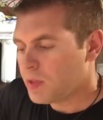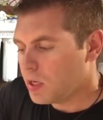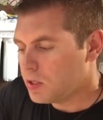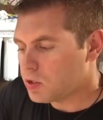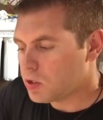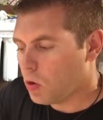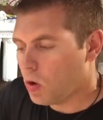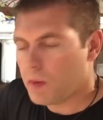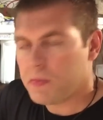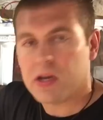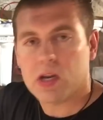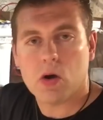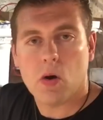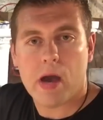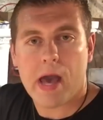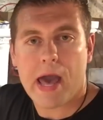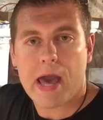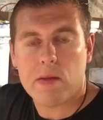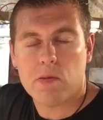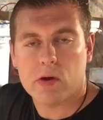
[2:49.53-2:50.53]
So I'm gonna go
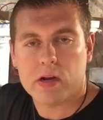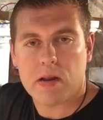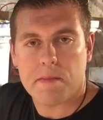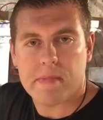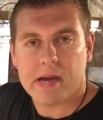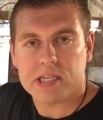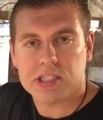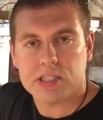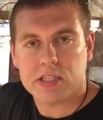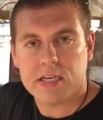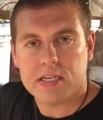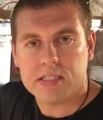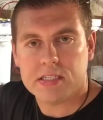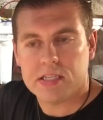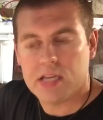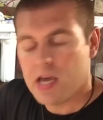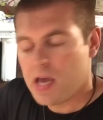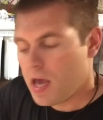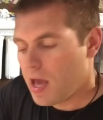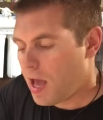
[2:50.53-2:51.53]
ahead, we're gonna measure this,